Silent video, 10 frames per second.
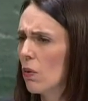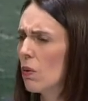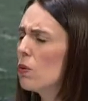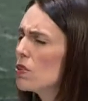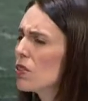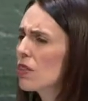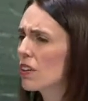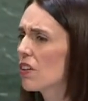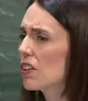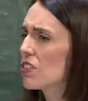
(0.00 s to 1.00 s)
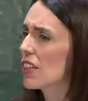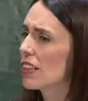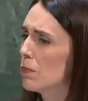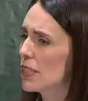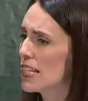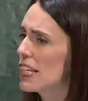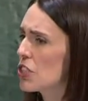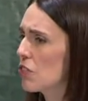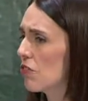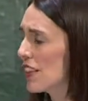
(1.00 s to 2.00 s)
while also acknowledging the
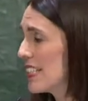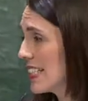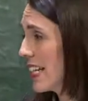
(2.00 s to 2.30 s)
potential for this